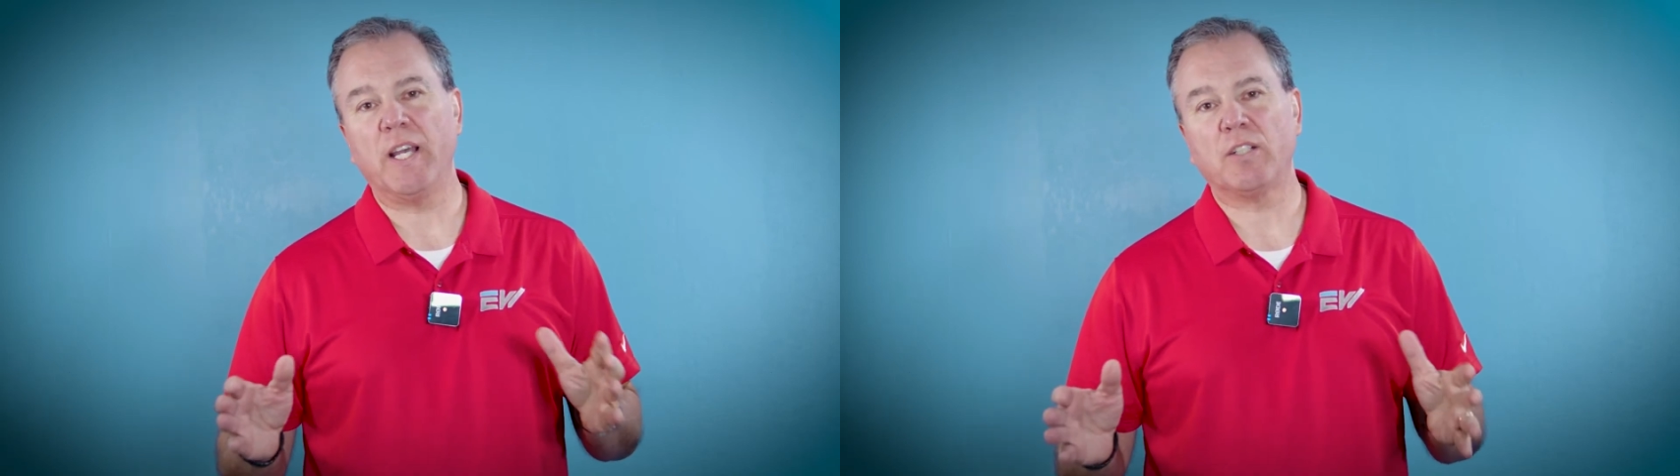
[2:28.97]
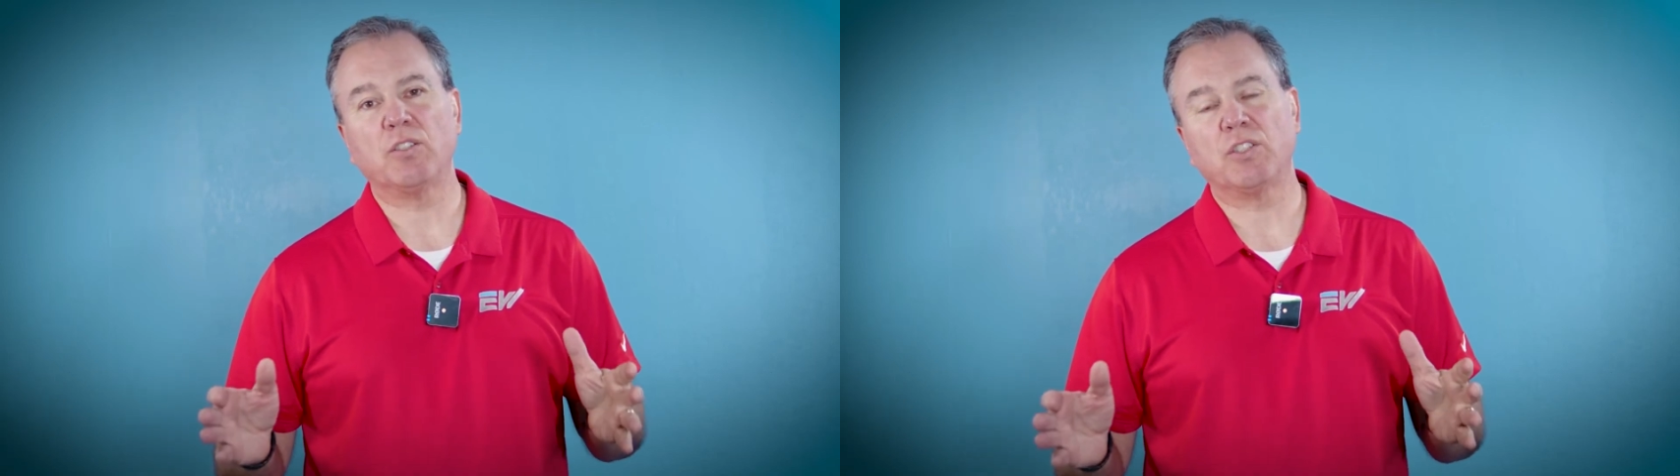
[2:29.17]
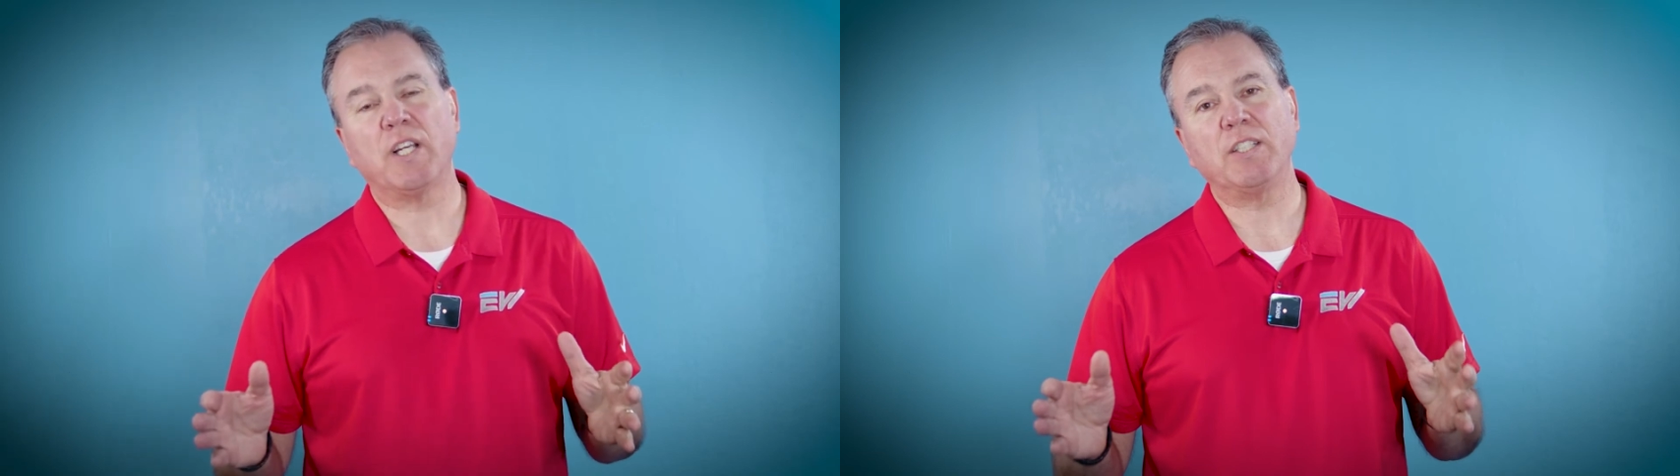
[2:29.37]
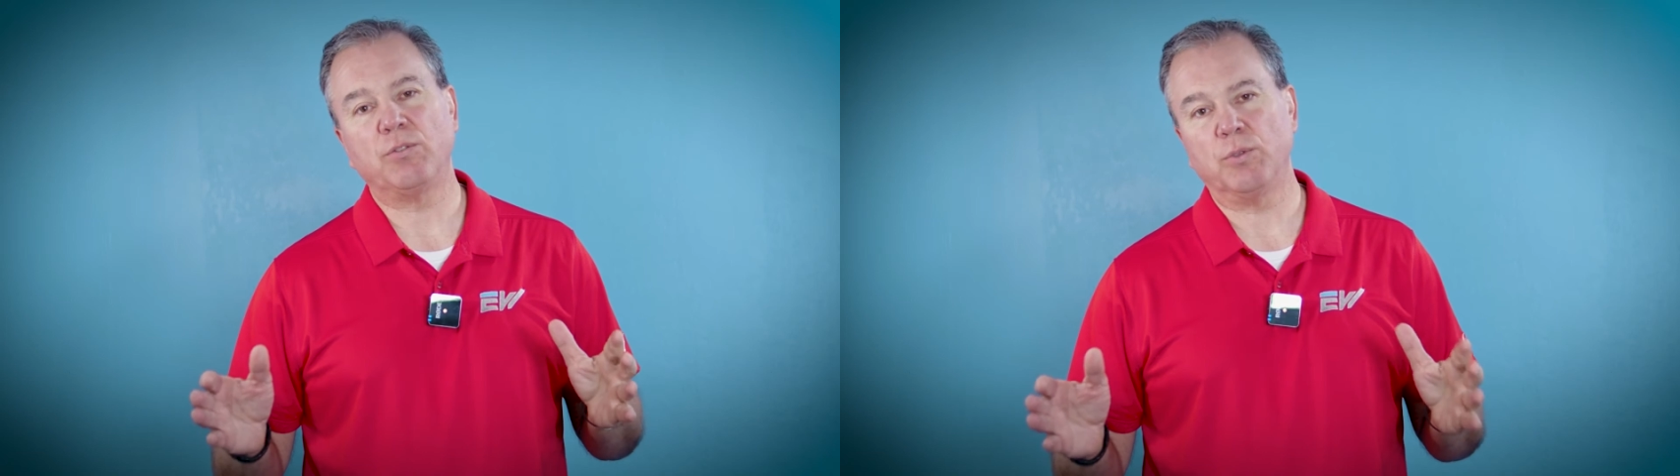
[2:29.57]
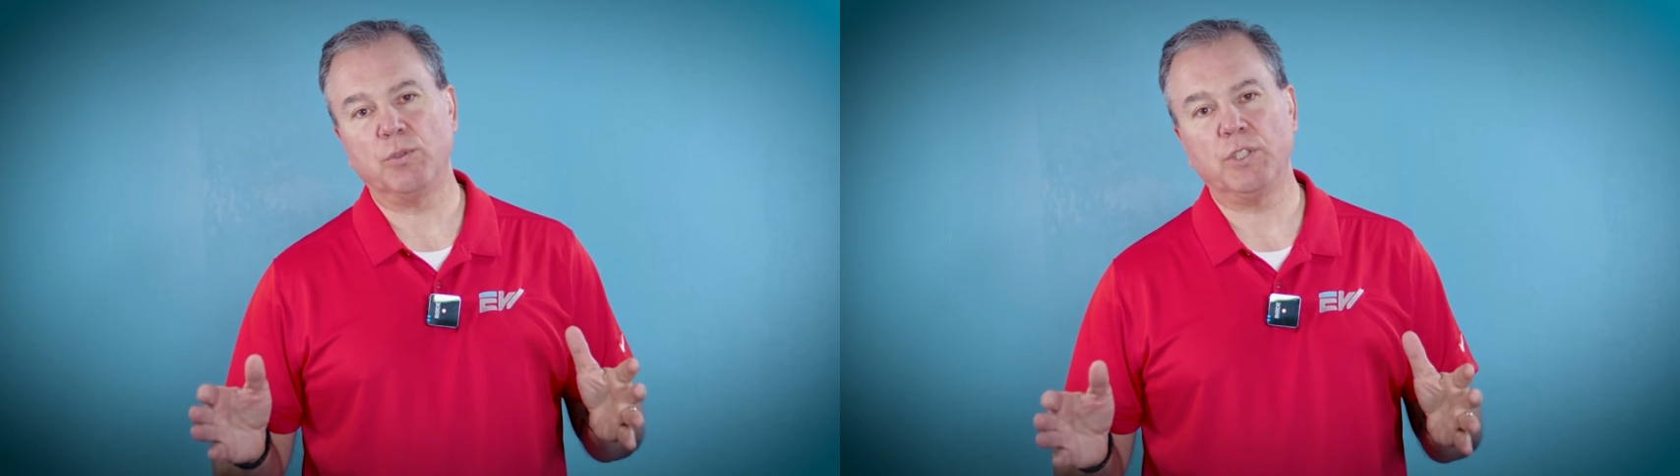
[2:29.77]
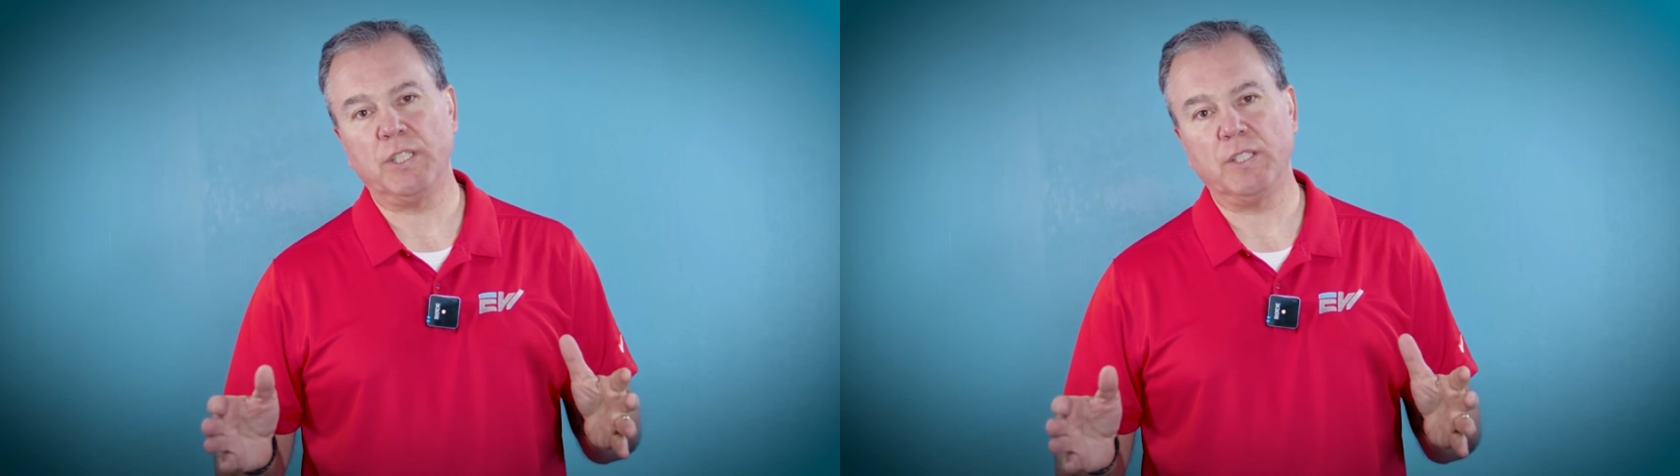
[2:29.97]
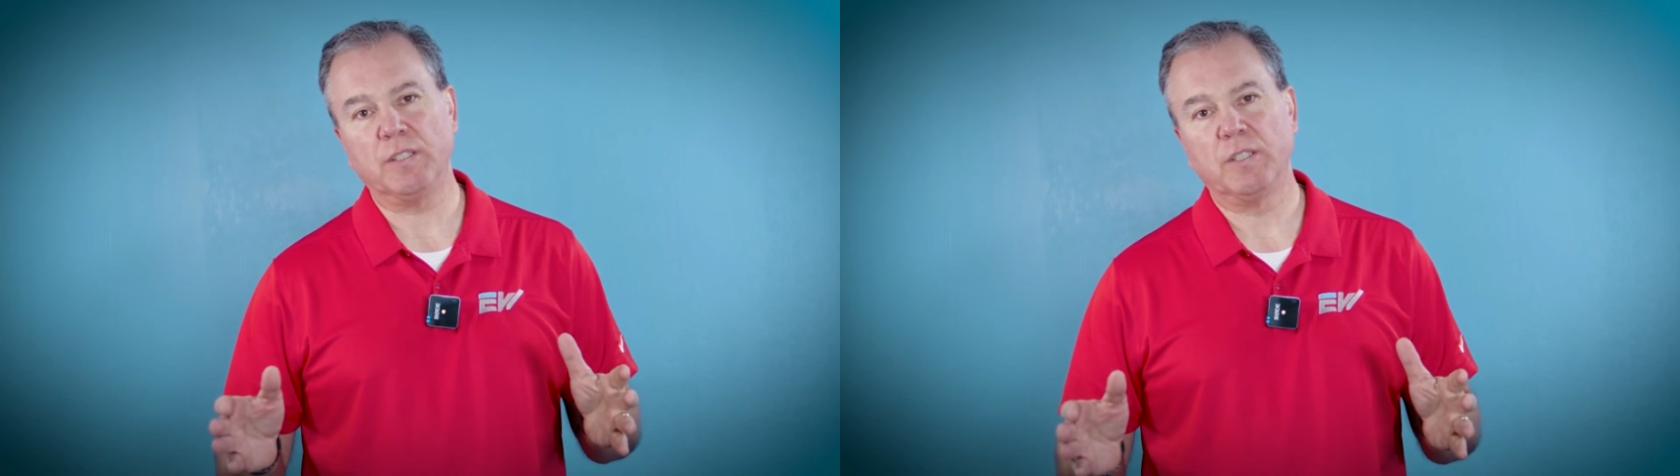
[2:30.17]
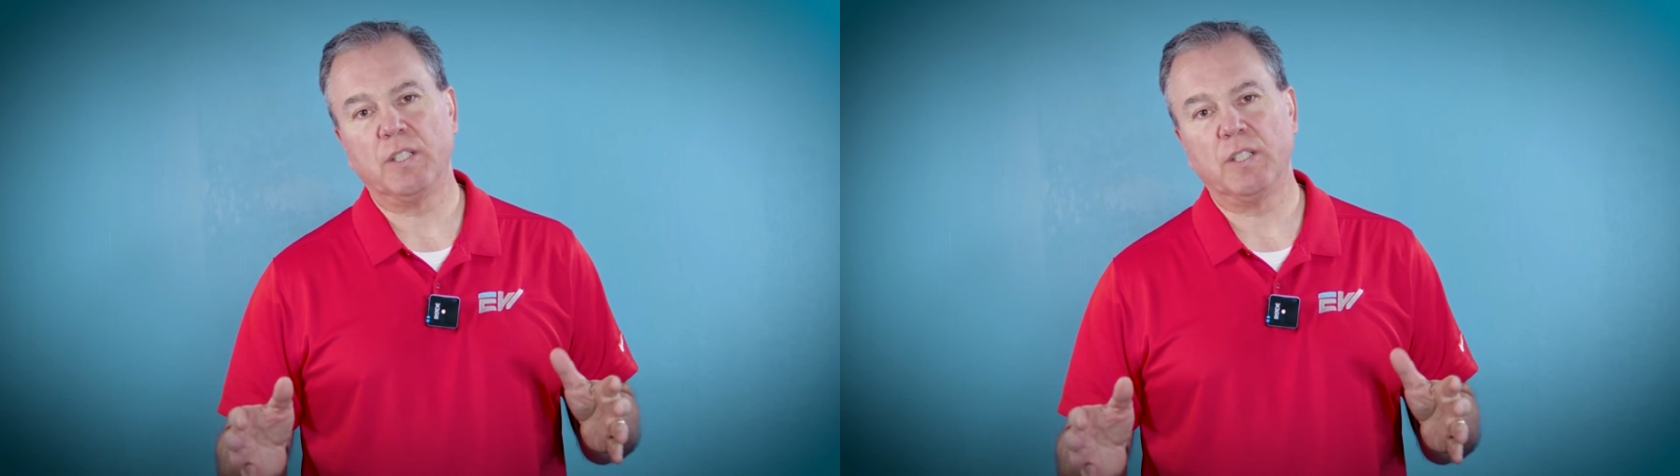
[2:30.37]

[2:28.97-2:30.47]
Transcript: exercise routine.